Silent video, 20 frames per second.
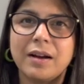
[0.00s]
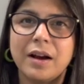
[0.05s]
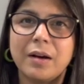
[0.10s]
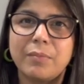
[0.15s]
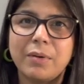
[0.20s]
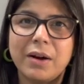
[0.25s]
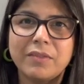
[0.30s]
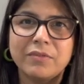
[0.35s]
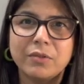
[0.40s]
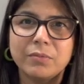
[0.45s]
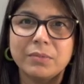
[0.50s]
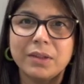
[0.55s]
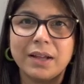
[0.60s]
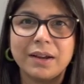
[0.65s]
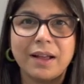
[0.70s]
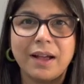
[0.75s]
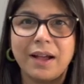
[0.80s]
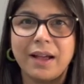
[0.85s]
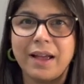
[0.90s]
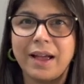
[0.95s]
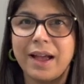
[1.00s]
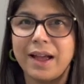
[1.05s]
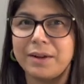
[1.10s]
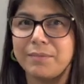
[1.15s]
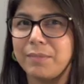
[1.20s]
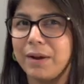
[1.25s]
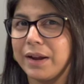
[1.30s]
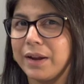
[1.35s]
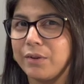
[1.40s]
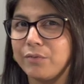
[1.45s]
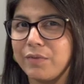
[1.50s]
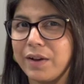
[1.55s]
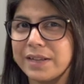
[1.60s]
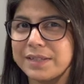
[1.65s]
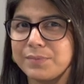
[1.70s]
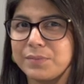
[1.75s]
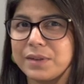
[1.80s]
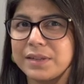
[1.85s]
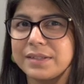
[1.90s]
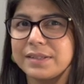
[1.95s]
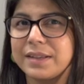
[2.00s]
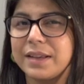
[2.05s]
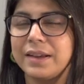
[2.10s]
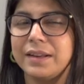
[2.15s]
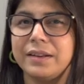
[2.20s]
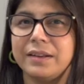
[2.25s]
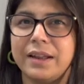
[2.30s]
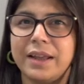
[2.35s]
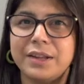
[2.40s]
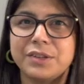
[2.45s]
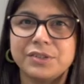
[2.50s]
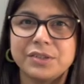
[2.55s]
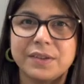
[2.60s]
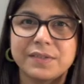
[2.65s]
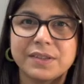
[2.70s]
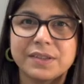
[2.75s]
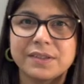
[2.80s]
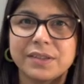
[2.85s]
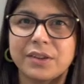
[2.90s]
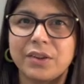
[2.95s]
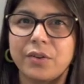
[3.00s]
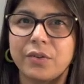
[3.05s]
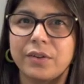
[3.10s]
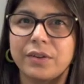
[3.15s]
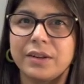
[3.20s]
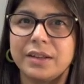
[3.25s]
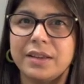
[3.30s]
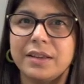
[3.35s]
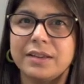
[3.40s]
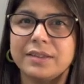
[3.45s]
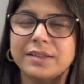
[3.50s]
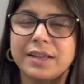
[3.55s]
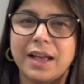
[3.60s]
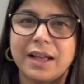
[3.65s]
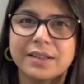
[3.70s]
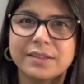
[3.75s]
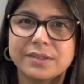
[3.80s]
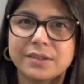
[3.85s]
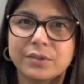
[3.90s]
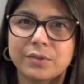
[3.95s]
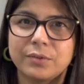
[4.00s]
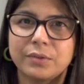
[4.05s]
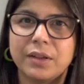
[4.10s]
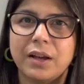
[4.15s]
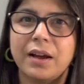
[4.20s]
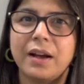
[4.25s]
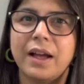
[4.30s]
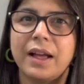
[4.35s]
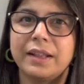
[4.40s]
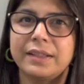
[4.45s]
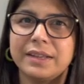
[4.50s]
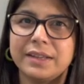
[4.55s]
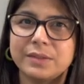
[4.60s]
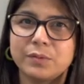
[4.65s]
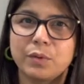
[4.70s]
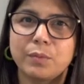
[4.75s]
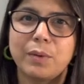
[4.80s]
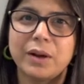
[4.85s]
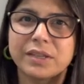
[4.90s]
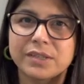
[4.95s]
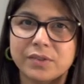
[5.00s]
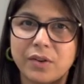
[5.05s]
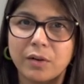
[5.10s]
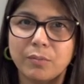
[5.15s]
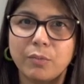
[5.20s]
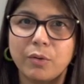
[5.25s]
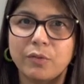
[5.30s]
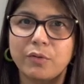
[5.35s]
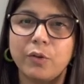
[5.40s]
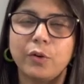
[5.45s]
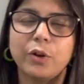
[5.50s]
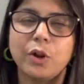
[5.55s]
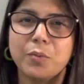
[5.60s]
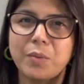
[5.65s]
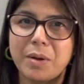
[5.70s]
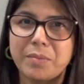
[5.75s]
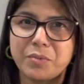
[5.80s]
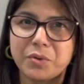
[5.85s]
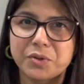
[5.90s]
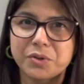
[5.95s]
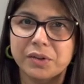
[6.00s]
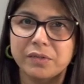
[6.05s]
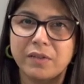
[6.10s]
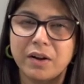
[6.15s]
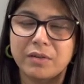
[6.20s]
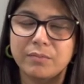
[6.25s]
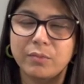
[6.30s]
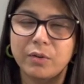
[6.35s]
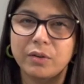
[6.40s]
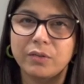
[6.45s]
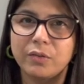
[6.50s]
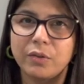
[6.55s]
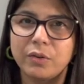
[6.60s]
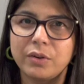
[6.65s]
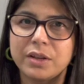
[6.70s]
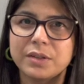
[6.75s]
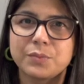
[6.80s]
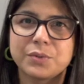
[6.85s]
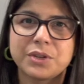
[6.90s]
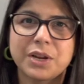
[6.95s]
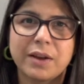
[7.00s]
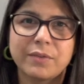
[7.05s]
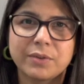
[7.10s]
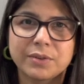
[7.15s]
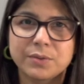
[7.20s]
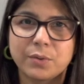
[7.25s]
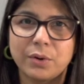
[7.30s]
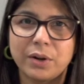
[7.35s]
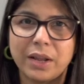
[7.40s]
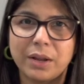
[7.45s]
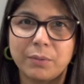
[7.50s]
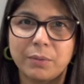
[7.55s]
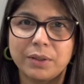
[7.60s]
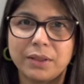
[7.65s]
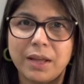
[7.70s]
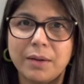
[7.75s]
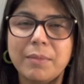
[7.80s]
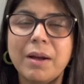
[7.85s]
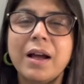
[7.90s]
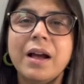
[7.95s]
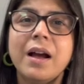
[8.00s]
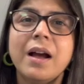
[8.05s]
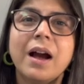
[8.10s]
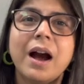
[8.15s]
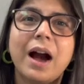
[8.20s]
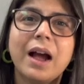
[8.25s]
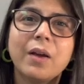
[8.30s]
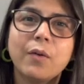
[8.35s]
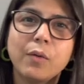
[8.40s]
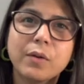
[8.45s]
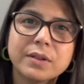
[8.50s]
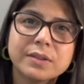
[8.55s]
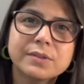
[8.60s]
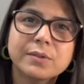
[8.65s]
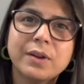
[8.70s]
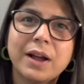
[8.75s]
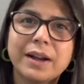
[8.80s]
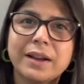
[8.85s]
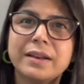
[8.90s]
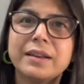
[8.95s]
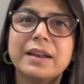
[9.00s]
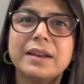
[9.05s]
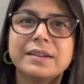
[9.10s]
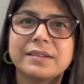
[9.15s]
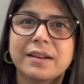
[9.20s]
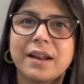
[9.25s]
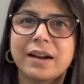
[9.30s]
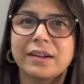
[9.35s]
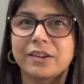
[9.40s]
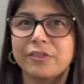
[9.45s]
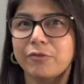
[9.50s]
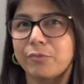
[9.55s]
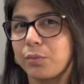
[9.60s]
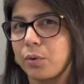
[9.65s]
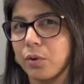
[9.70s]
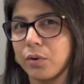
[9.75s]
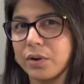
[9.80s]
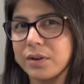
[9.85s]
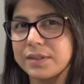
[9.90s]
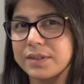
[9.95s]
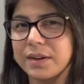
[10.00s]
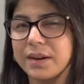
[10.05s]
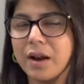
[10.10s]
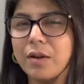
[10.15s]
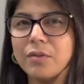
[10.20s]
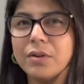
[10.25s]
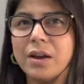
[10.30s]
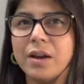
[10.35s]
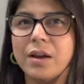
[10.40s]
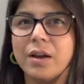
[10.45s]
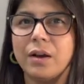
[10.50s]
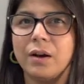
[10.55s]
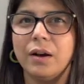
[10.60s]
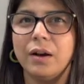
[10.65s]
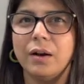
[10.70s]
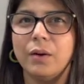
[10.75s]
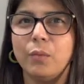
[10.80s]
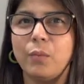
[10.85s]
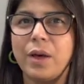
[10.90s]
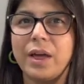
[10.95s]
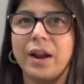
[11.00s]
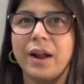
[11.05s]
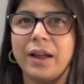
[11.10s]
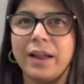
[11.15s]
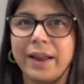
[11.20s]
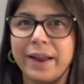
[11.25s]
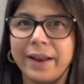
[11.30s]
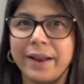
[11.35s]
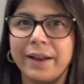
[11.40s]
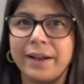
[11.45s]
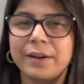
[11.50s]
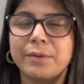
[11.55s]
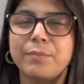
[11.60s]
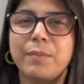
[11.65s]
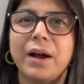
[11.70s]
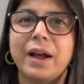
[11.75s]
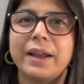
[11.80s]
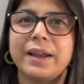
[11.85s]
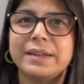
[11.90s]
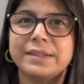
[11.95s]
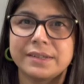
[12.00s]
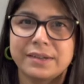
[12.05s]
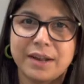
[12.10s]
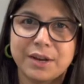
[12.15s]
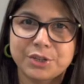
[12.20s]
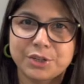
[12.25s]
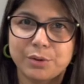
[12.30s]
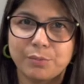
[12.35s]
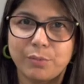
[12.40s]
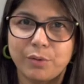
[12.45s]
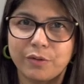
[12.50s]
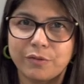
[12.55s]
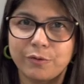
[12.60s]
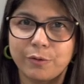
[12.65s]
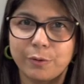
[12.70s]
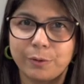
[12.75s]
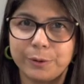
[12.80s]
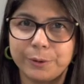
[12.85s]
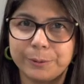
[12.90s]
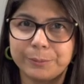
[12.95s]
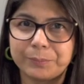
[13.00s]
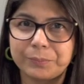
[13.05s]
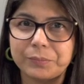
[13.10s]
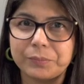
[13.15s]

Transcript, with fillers: Apart from that, I had my investments in HDFC Securities and Zerodha, and these were my stock portfolio, my mutual fund portfolios, which I was holding with them. I also had an interactive brokers account uh, where I held my international portfolio.